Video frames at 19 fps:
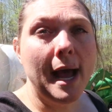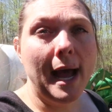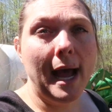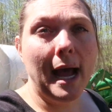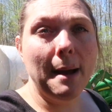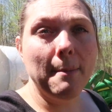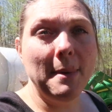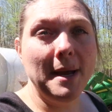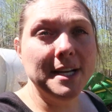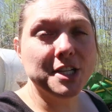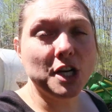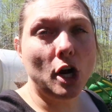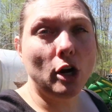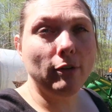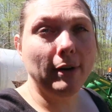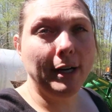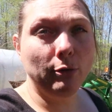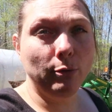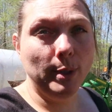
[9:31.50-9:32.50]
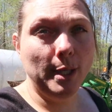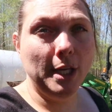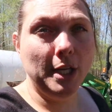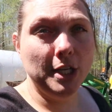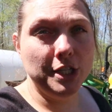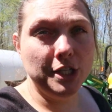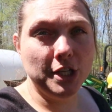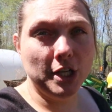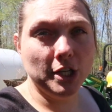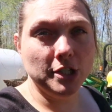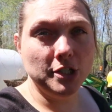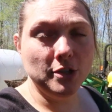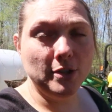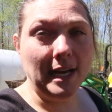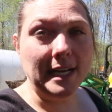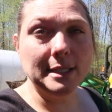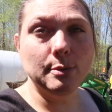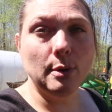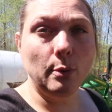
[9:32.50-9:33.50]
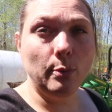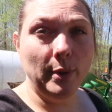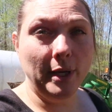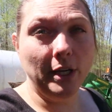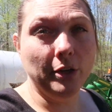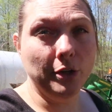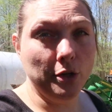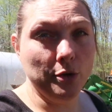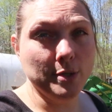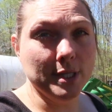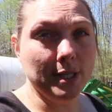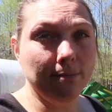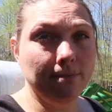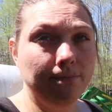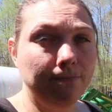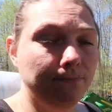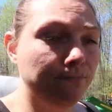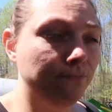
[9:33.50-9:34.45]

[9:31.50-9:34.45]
it's already really good dirt, so that's what we are using.